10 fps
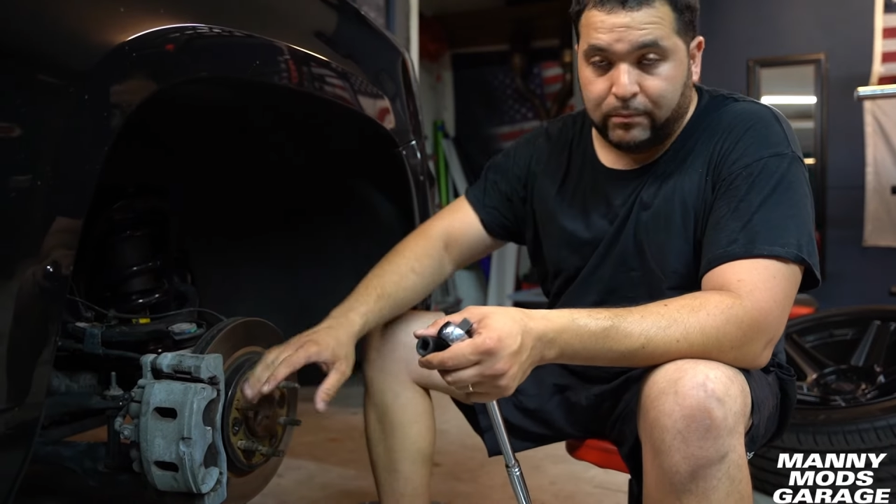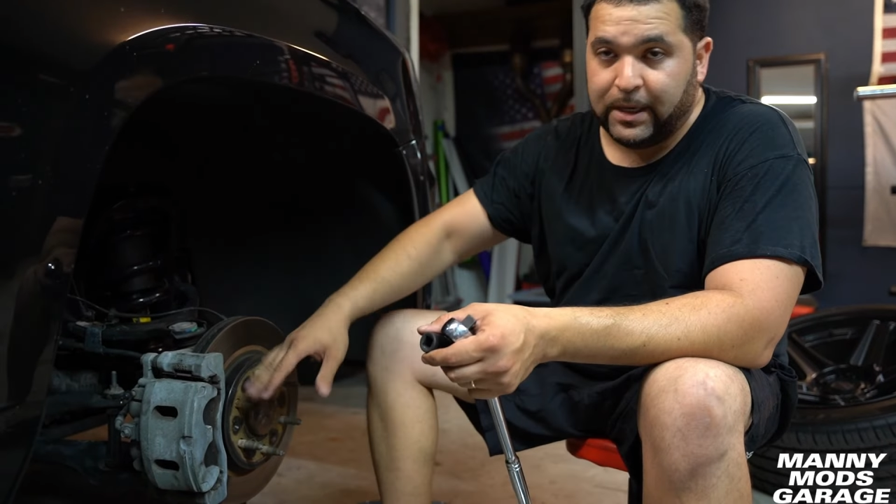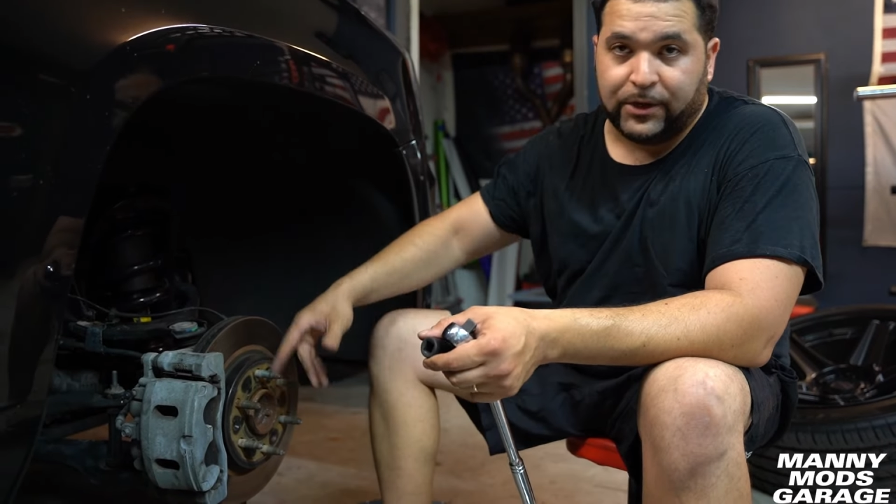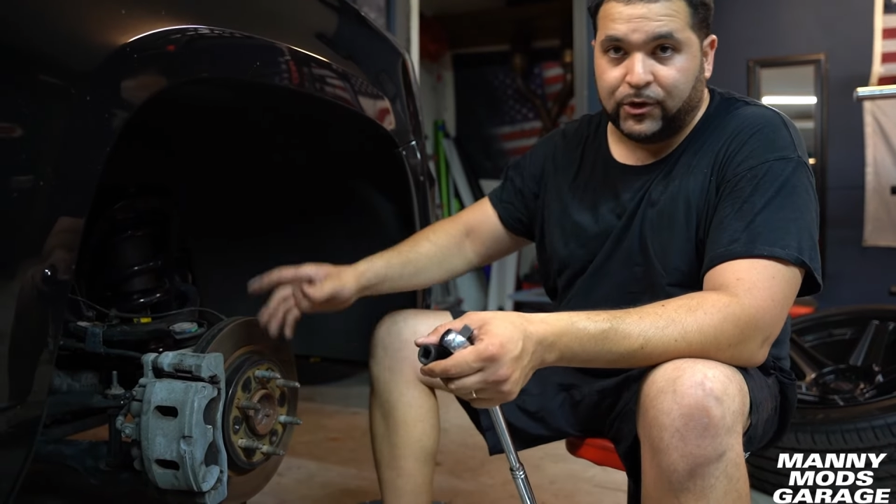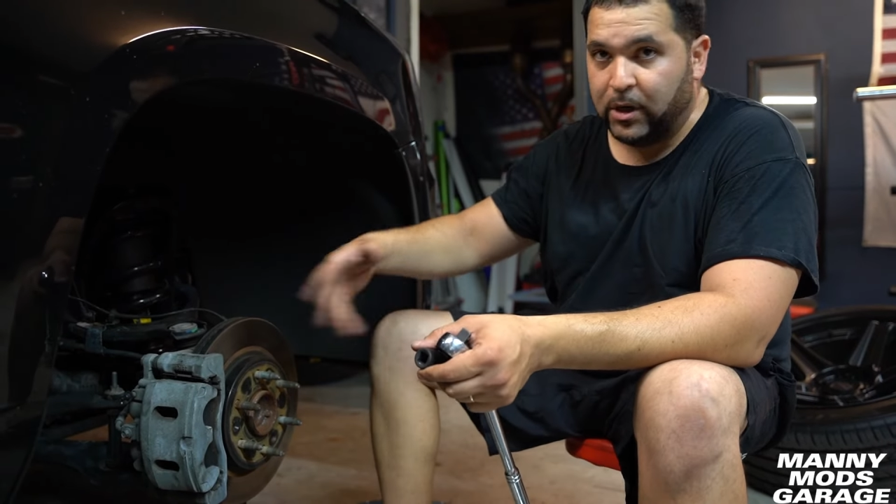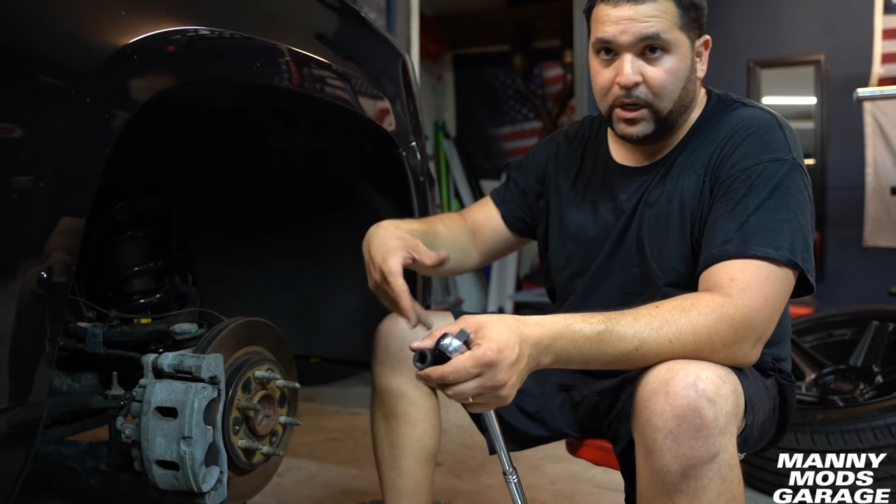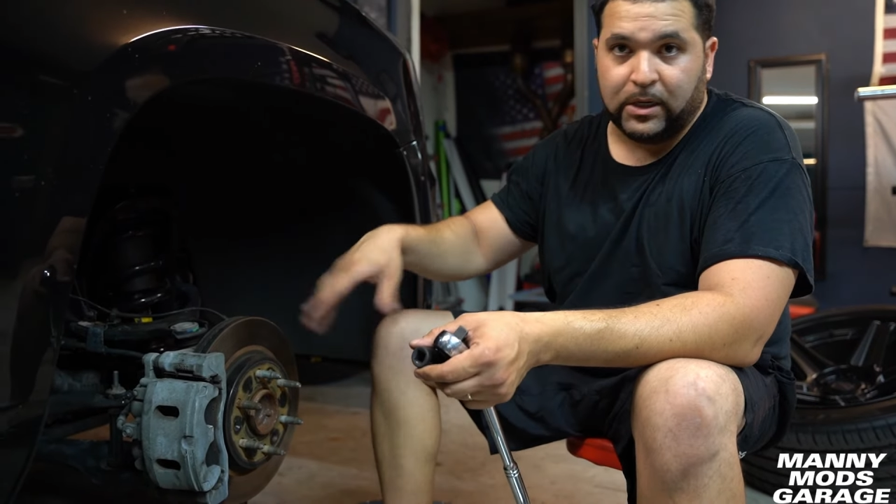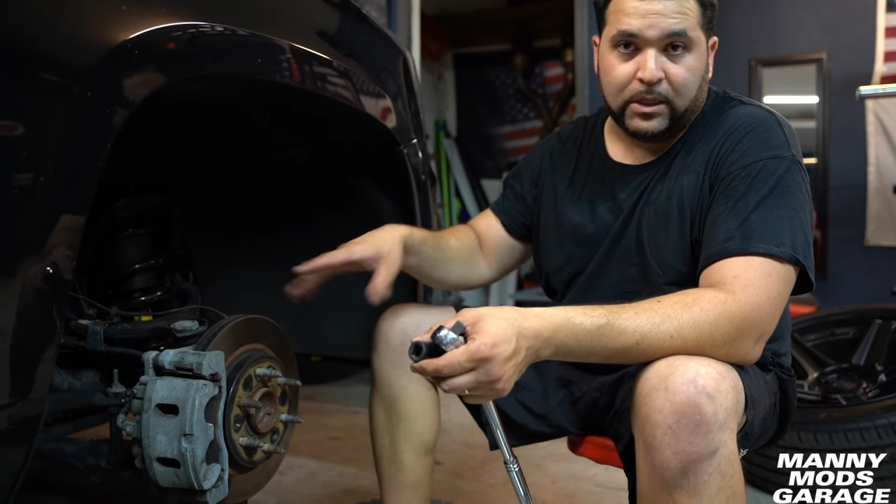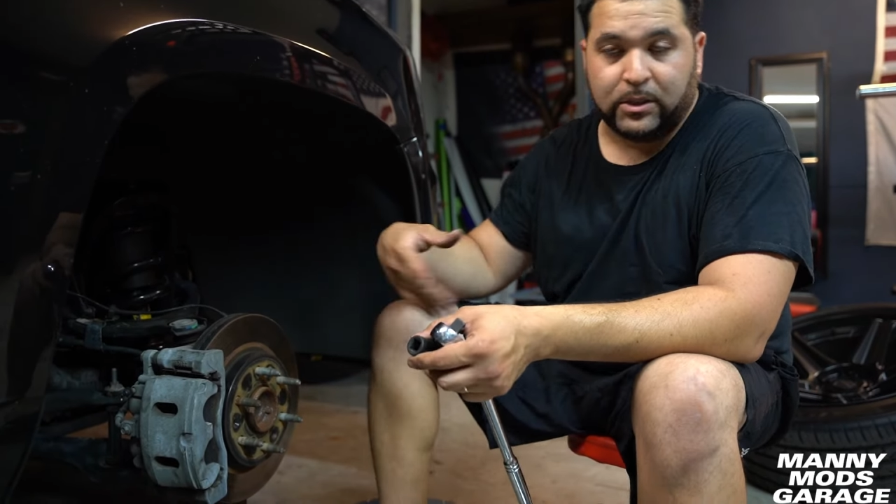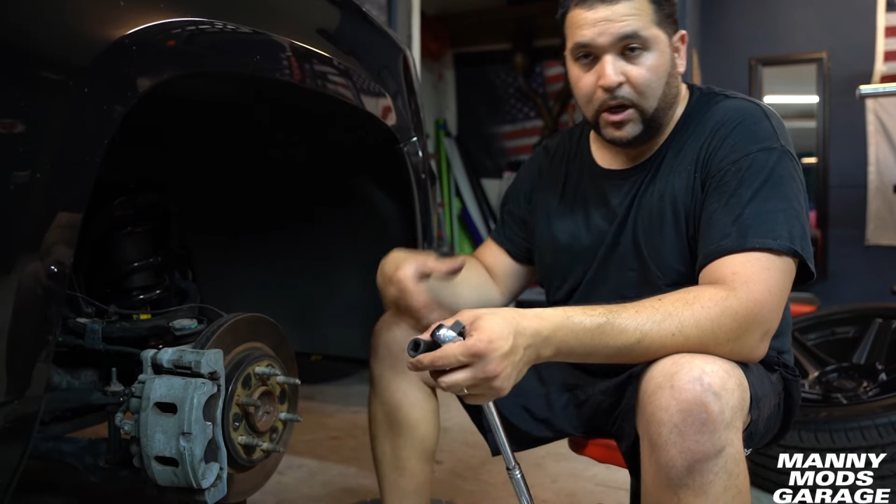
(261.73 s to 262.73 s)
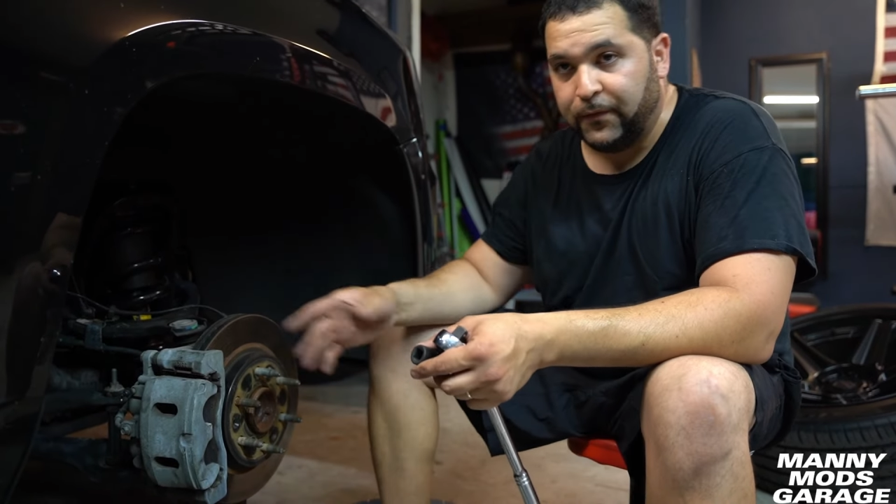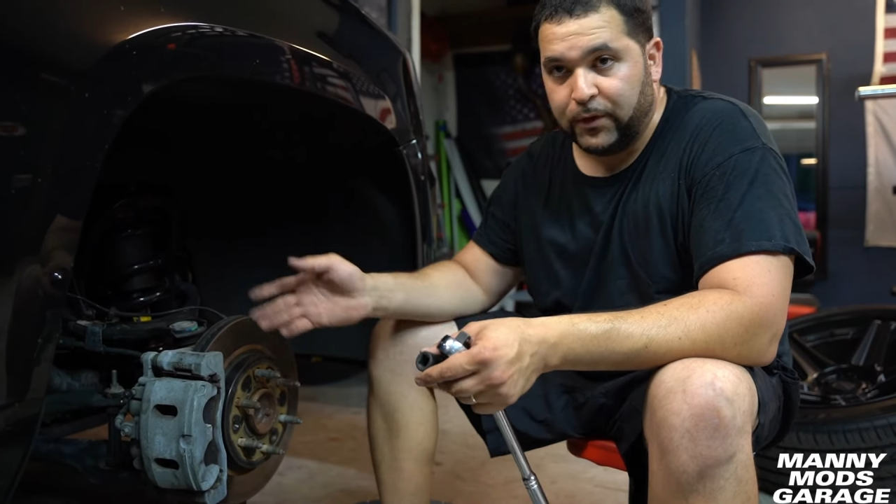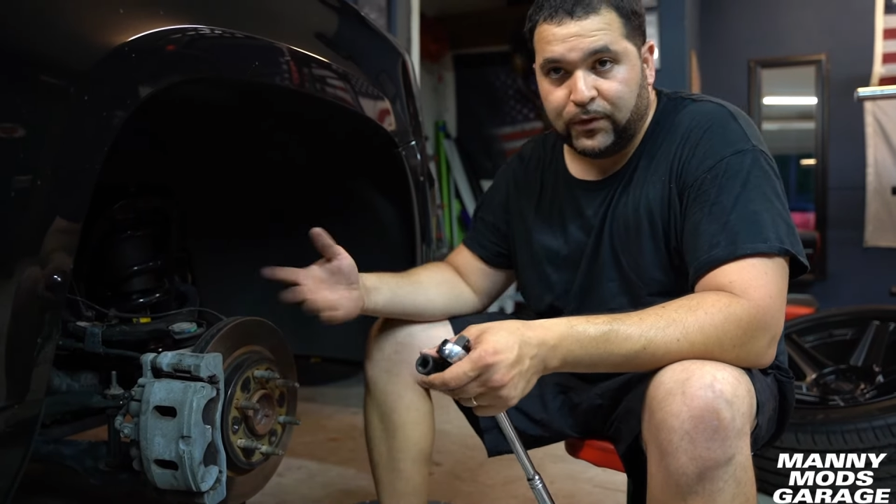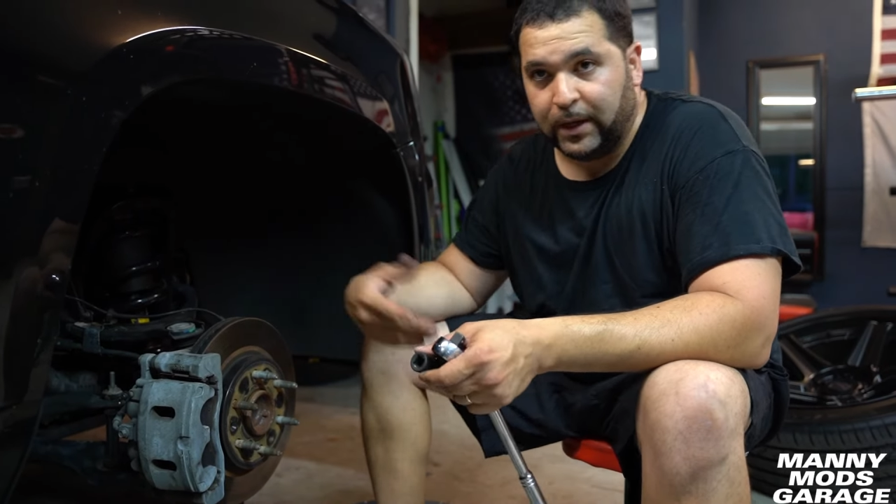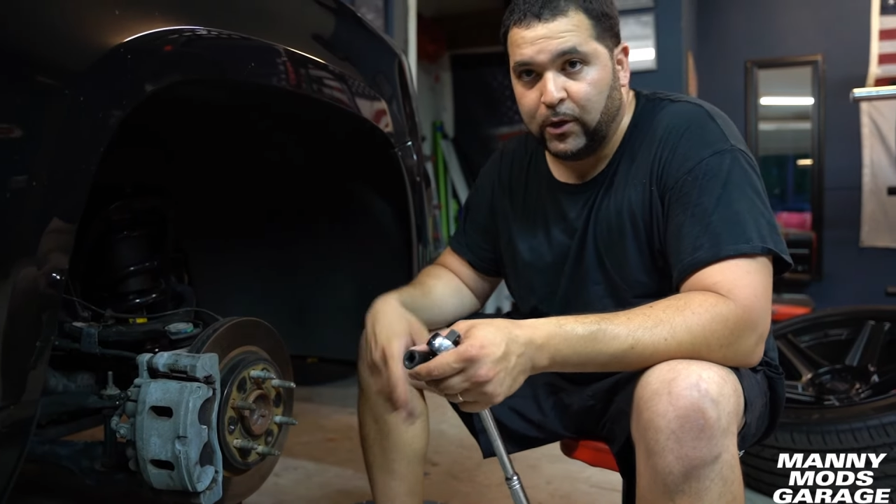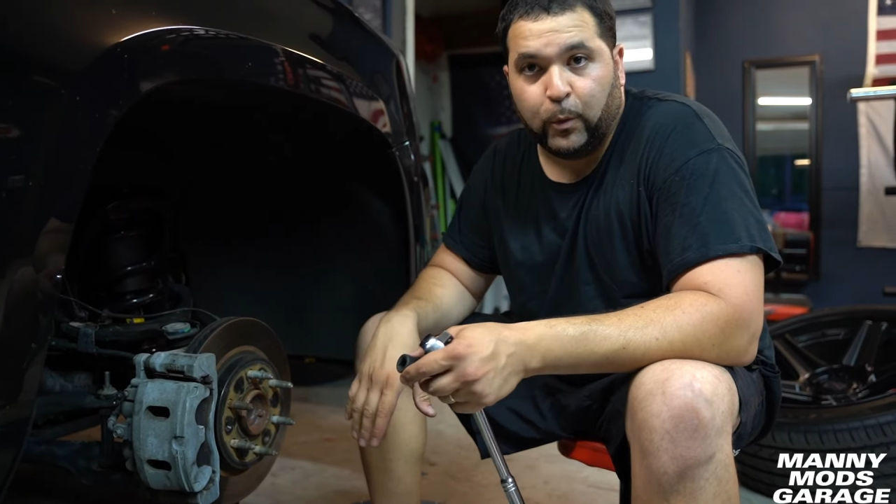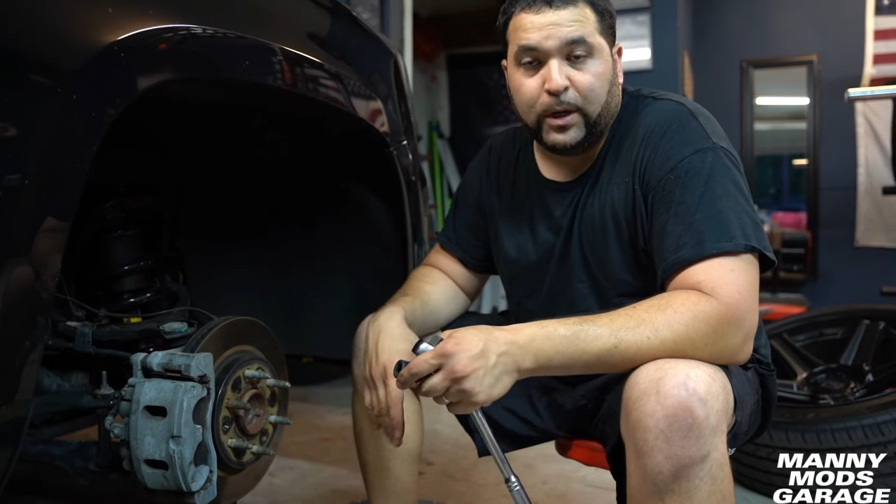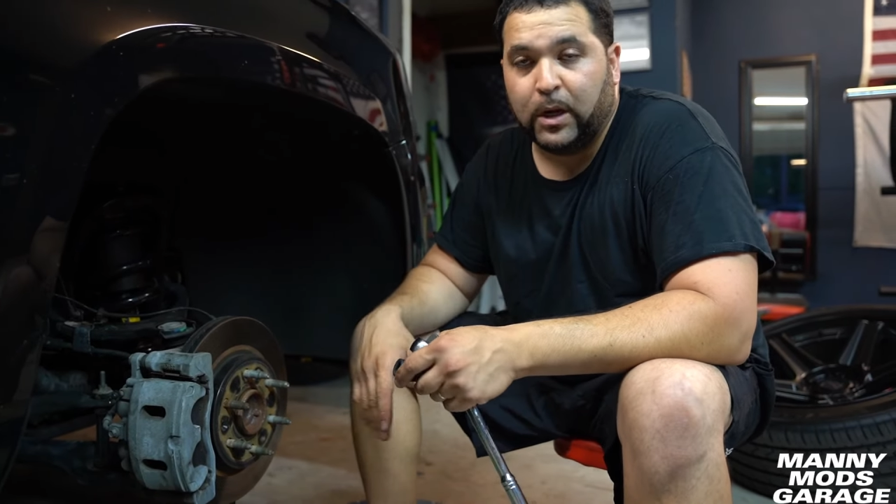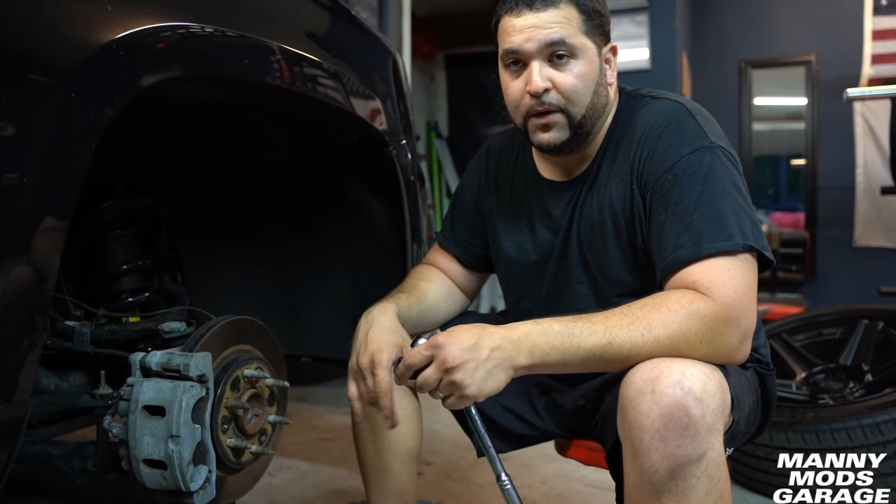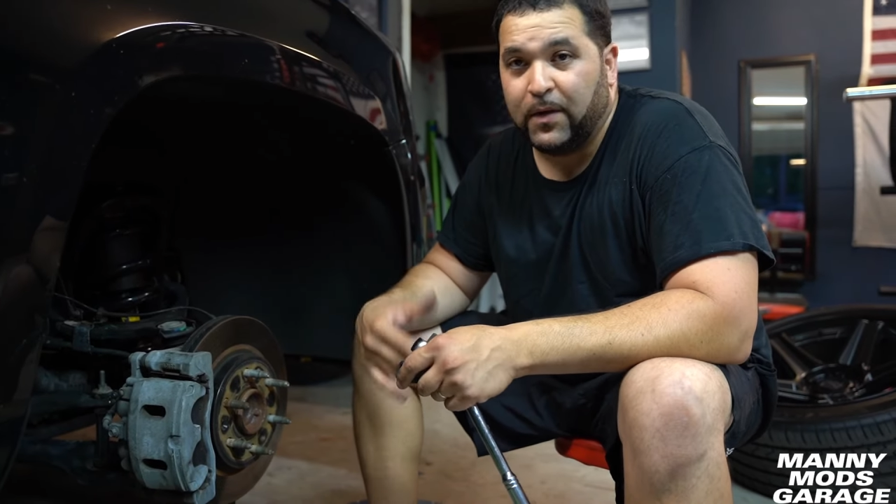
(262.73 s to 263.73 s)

get your lug nuts off and you take your wheel off.